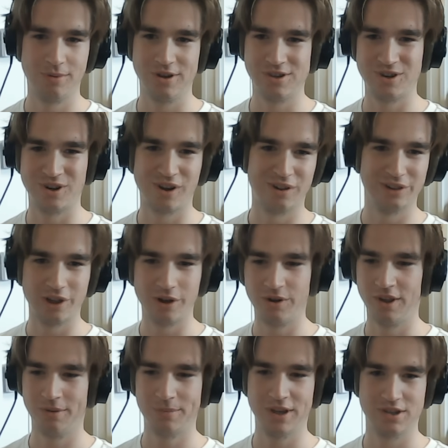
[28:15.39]
because you're not
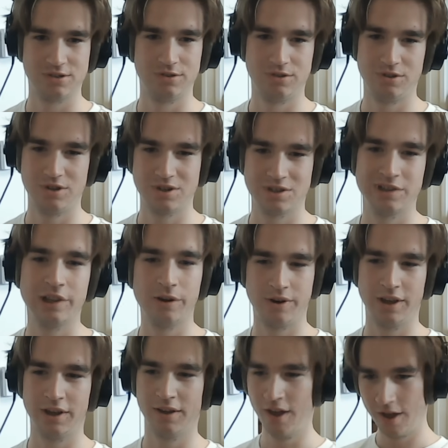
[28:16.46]
loading pixels, you're just
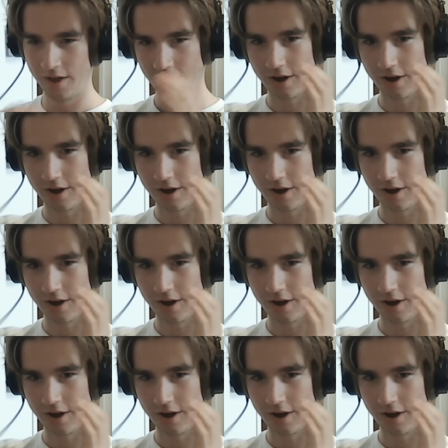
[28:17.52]
loading